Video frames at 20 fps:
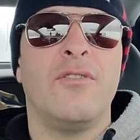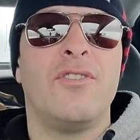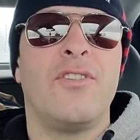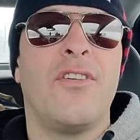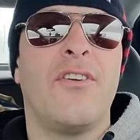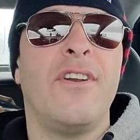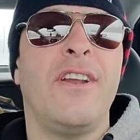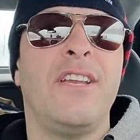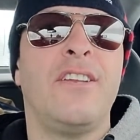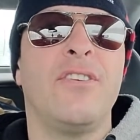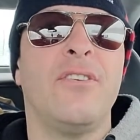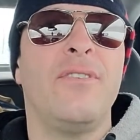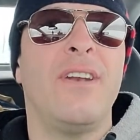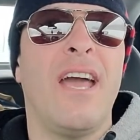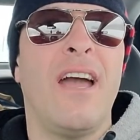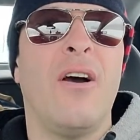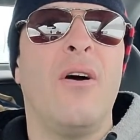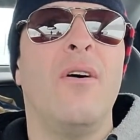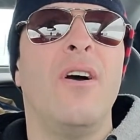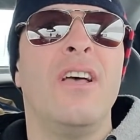32.
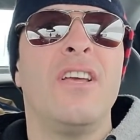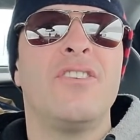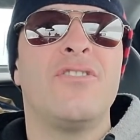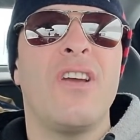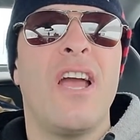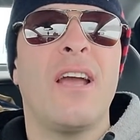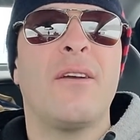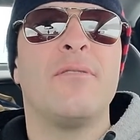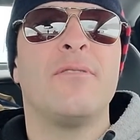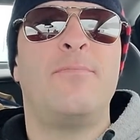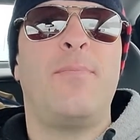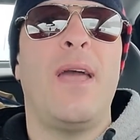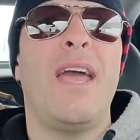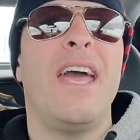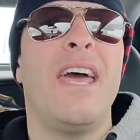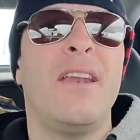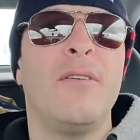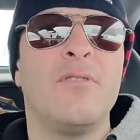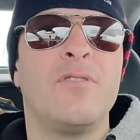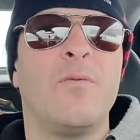Now, track was
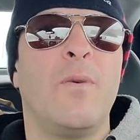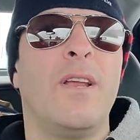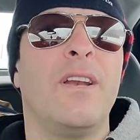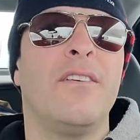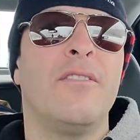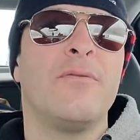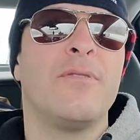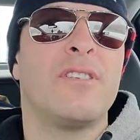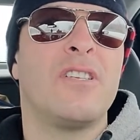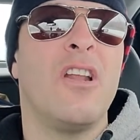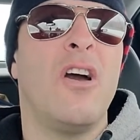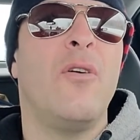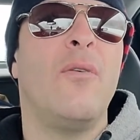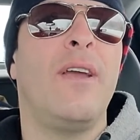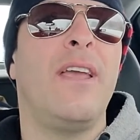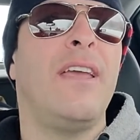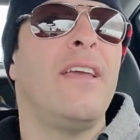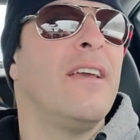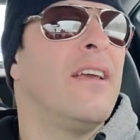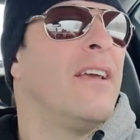bad. It was winter. It was snowy.